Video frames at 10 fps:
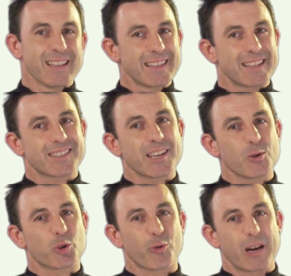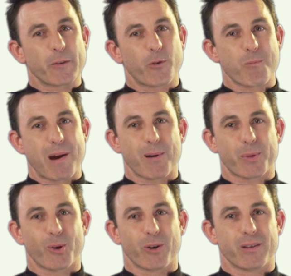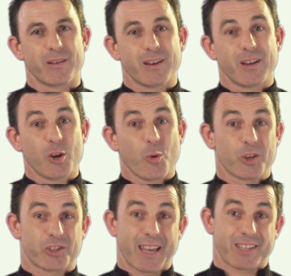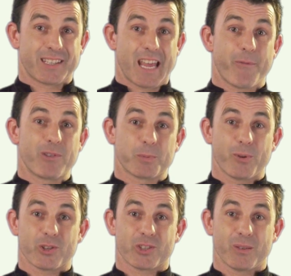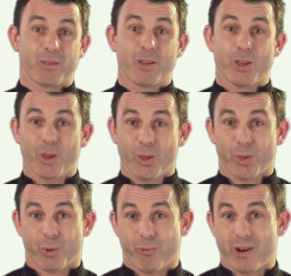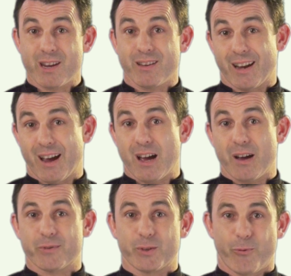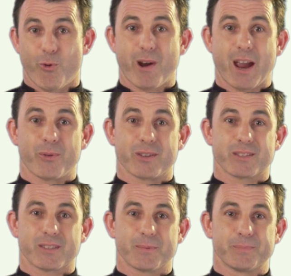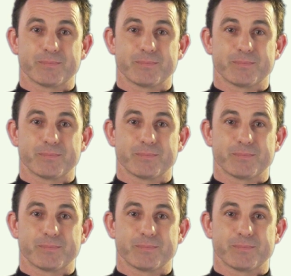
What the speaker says: Let's say you're training for a marathon, which takes an average person 3.5 to 4 hours.